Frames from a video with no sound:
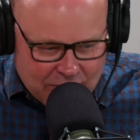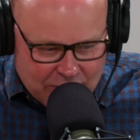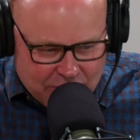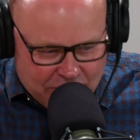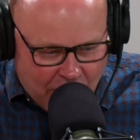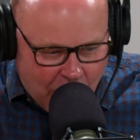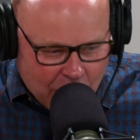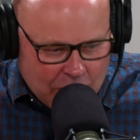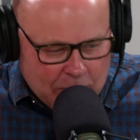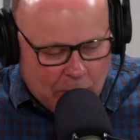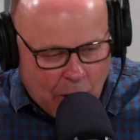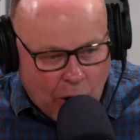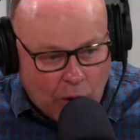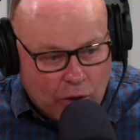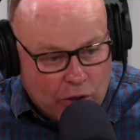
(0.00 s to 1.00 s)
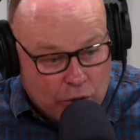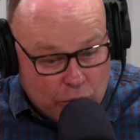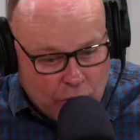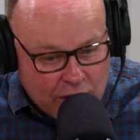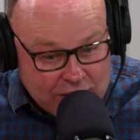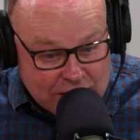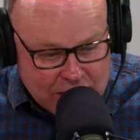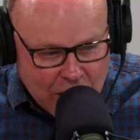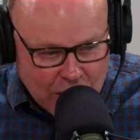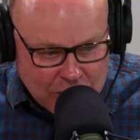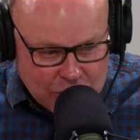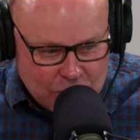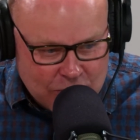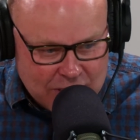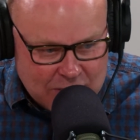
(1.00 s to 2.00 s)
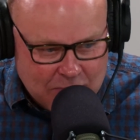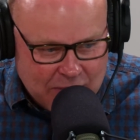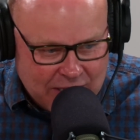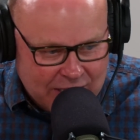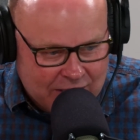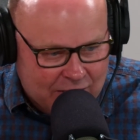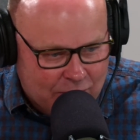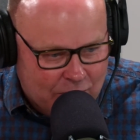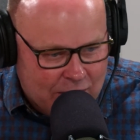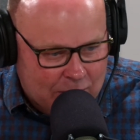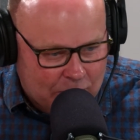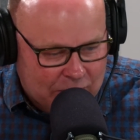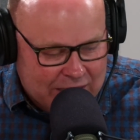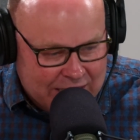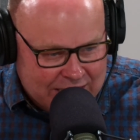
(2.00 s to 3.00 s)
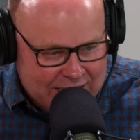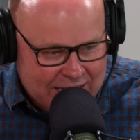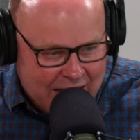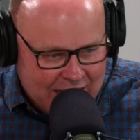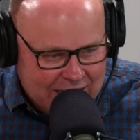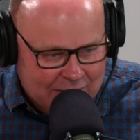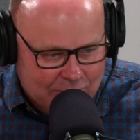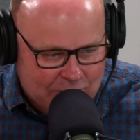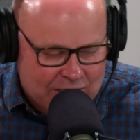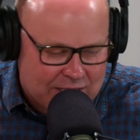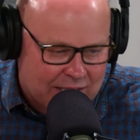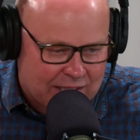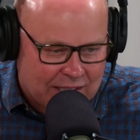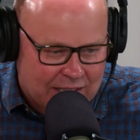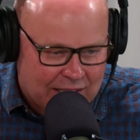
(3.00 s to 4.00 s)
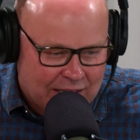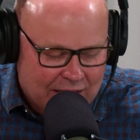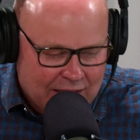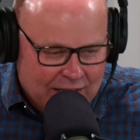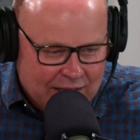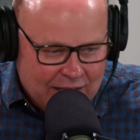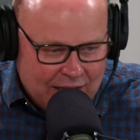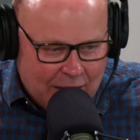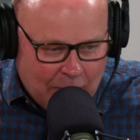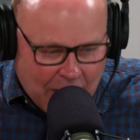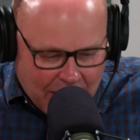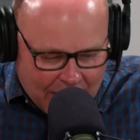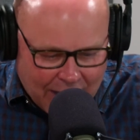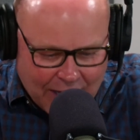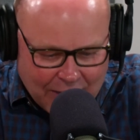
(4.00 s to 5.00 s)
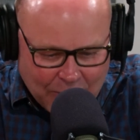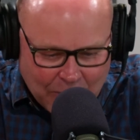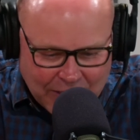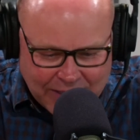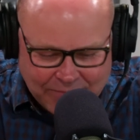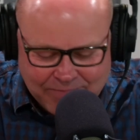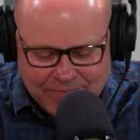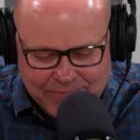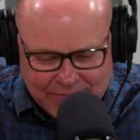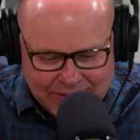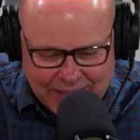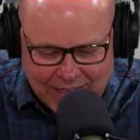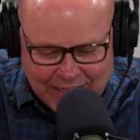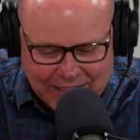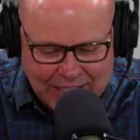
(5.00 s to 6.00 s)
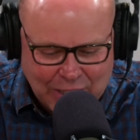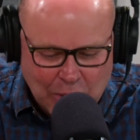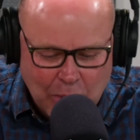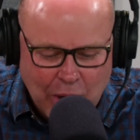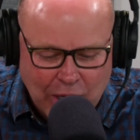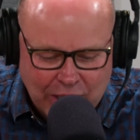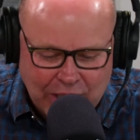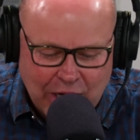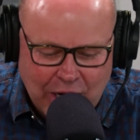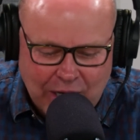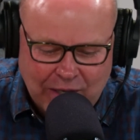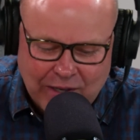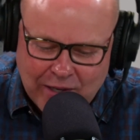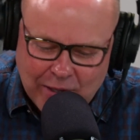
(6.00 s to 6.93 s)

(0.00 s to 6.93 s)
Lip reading: volleyball cross country has been incredibly exciting recently. I don't want to, I could go on and on.